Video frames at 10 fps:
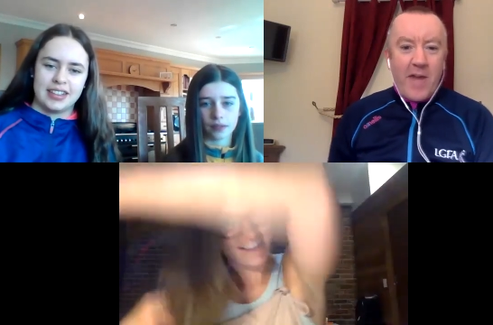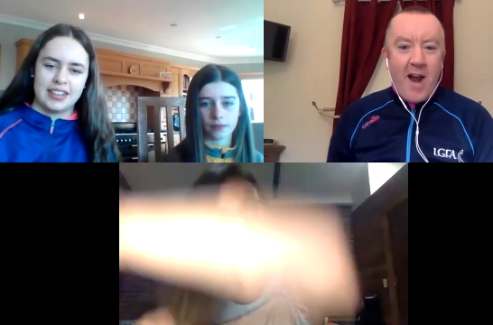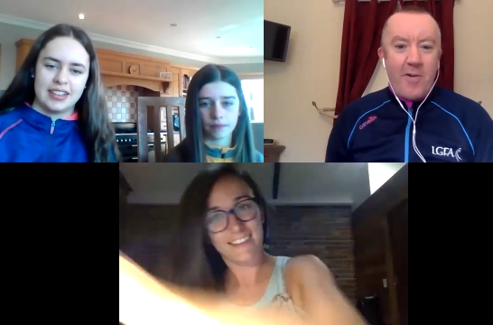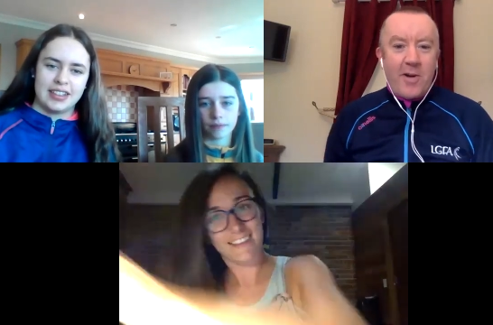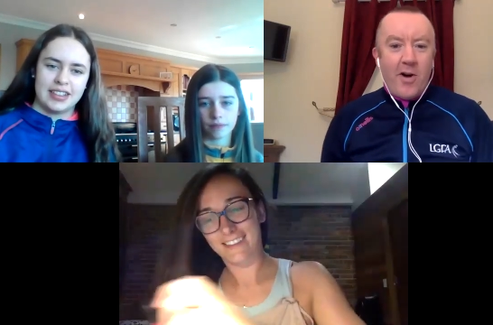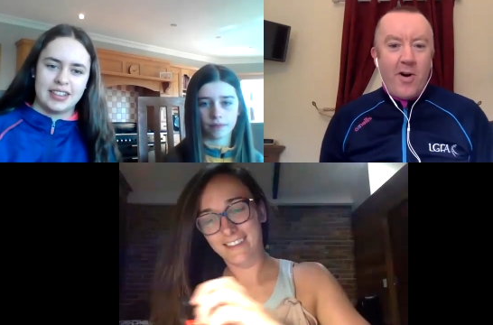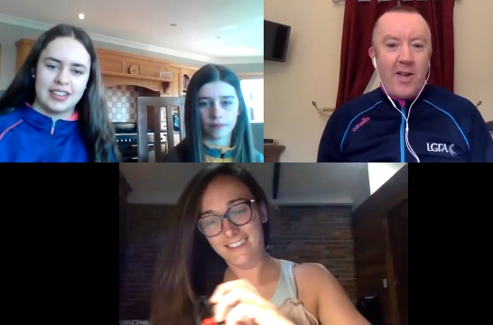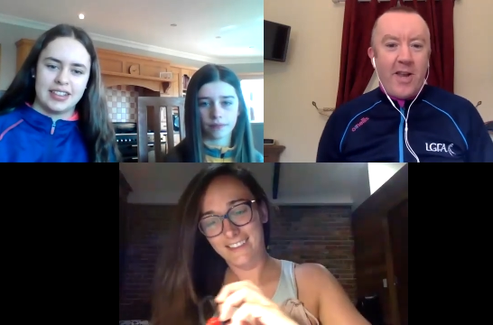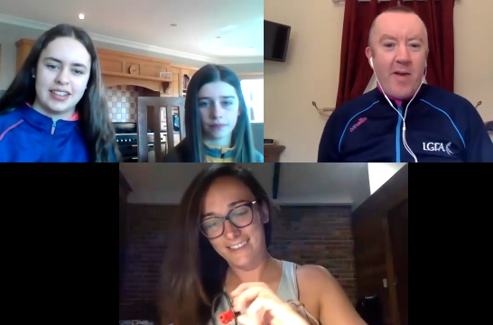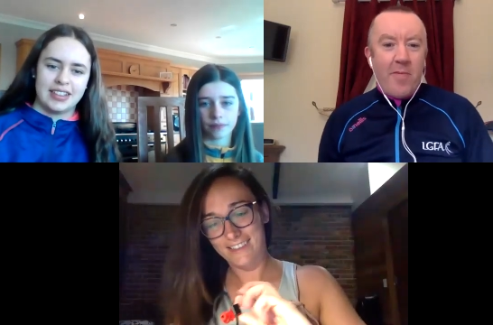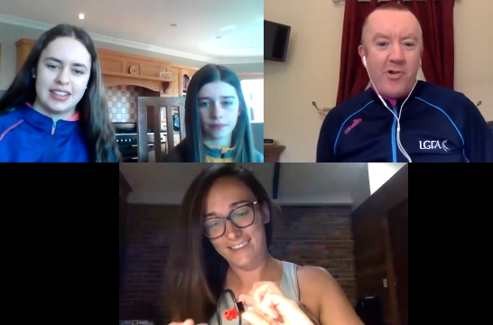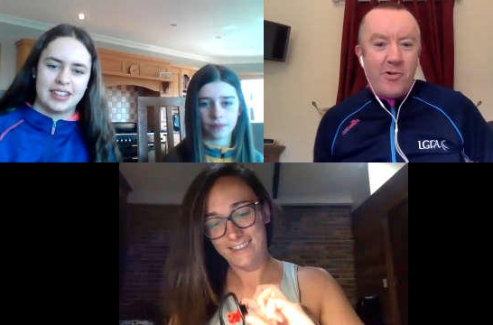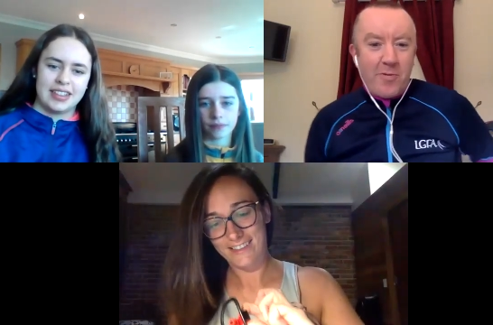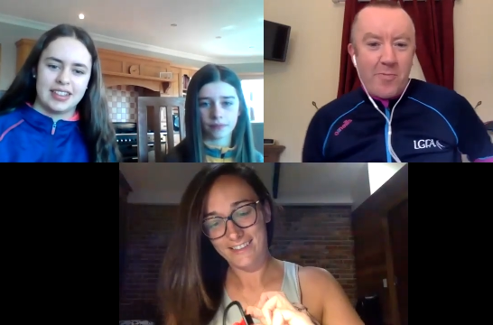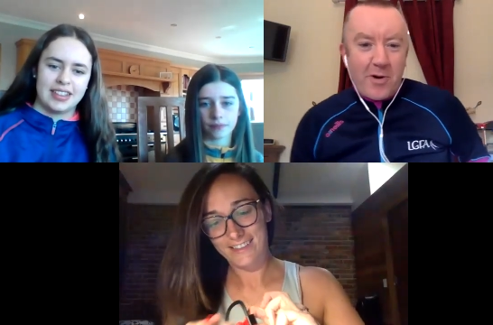Speaker 1: We are recording there, but
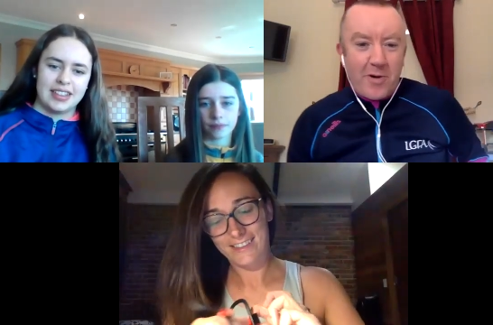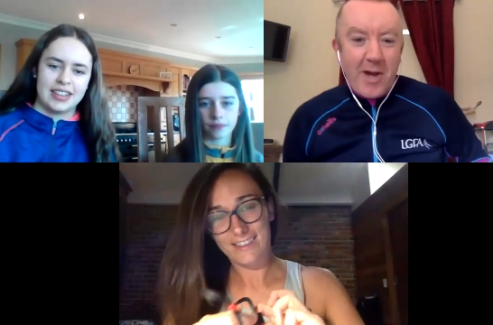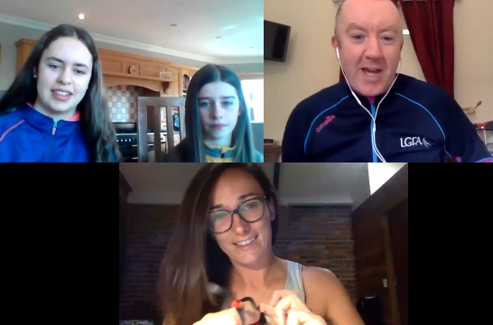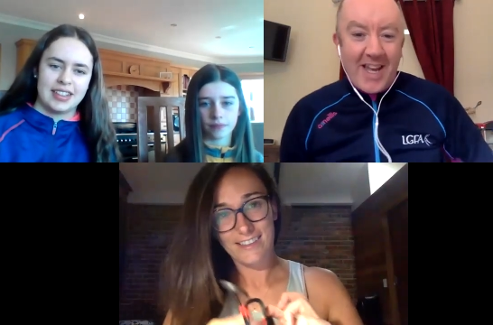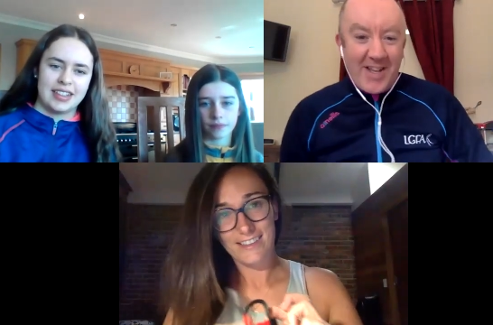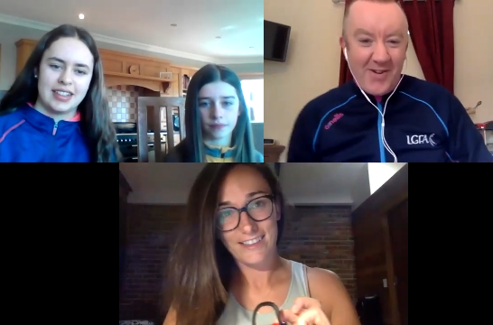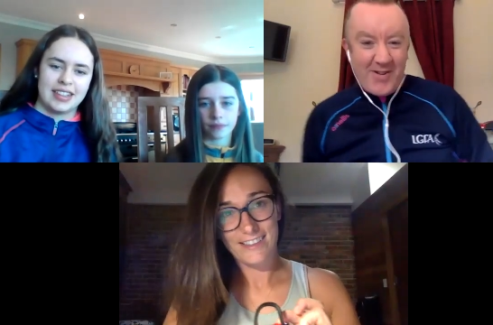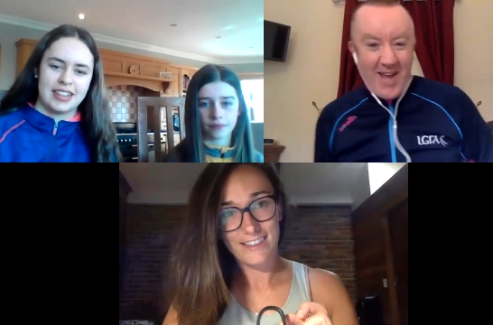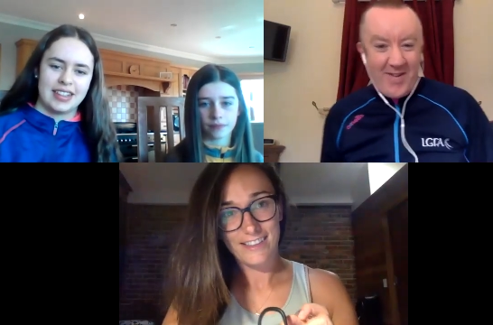you can work away and get those